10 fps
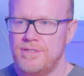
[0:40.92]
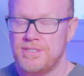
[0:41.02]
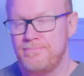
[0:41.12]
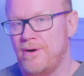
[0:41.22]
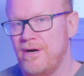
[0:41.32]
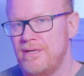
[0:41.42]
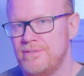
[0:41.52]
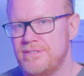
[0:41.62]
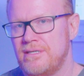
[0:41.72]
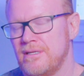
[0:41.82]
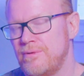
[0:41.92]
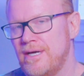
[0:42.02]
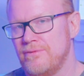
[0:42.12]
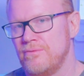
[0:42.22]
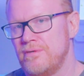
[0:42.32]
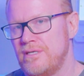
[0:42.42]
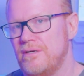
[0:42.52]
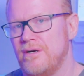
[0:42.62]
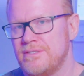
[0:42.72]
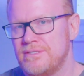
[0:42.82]
the spine in particular, we have a really
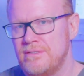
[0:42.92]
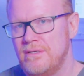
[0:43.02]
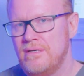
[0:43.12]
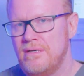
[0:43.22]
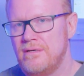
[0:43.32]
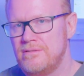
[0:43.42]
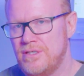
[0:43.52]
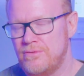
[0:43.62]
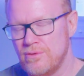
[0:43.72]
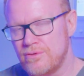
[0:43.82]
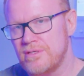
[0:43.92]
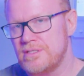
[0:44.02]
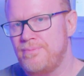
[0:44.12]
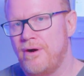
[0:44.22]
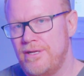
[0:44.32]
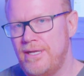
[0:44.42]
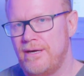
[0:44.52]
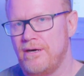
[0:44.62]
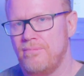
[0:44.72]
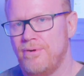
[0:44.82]
nice general look at the spine in our whole